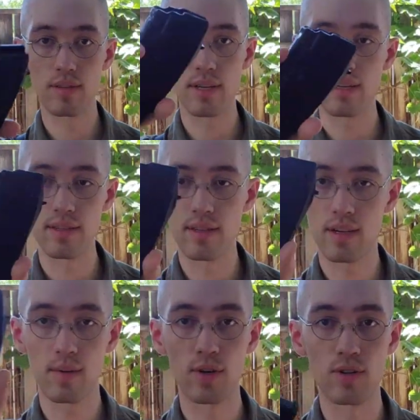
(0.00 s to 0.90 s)
these
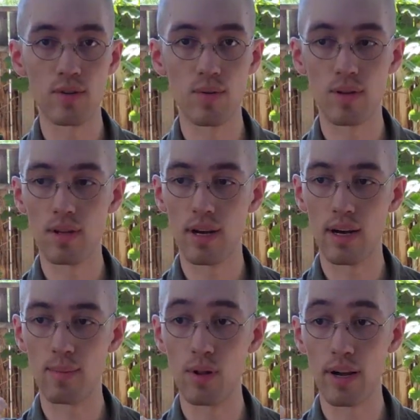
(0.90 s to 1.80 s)
commercial
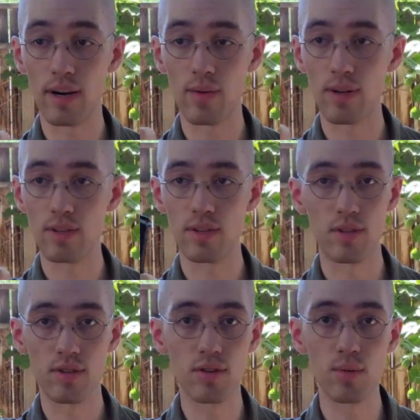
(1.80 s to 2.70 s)
Bulgarian ones are
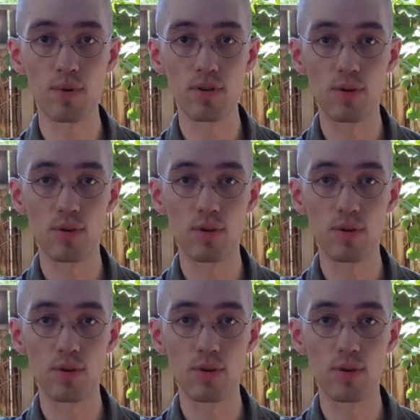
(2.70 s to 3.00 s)
just super,